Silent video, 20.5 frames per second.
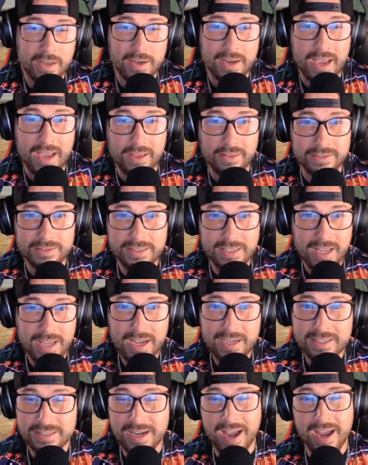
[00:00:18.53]
Now, the
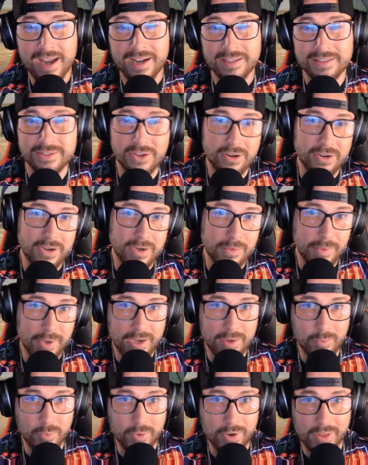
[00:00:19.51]
CX9 is starting to
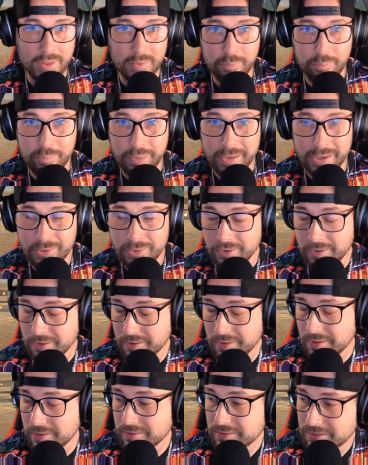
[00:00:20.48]
become one of the better
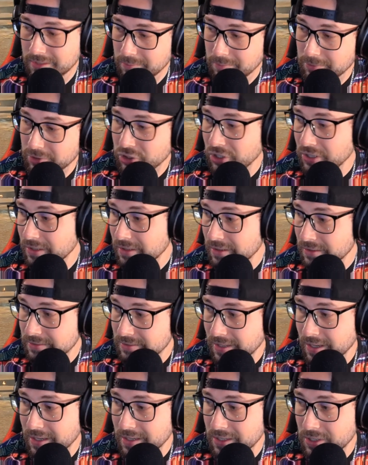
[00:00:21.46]
submachine guns
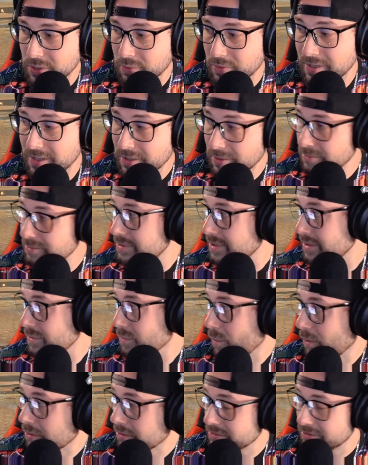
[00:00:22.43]
that you can use in
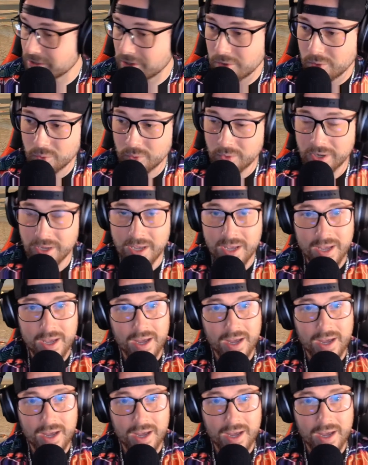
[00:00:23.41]
Warzone.